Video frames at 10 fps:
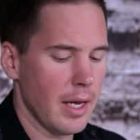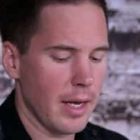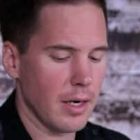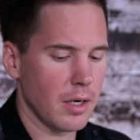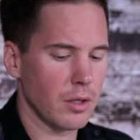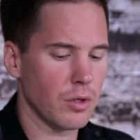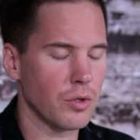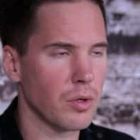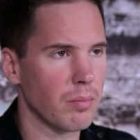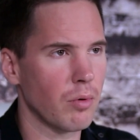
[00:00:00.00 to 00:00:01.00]
and to
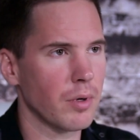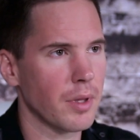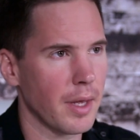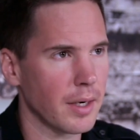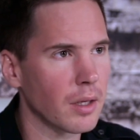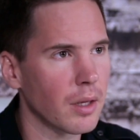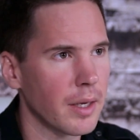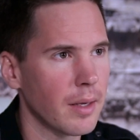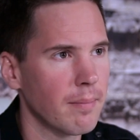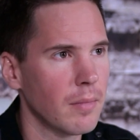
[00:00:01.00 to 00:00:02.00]
support that
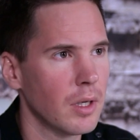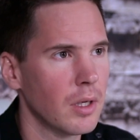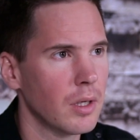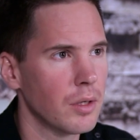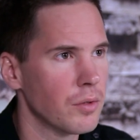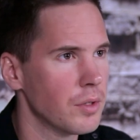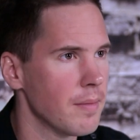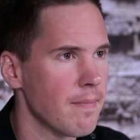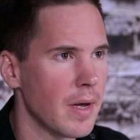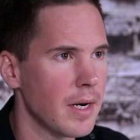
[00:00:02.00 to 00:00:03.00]
claim, you see
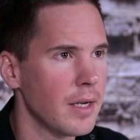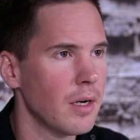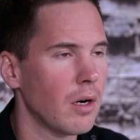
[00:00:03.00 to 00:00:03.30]
many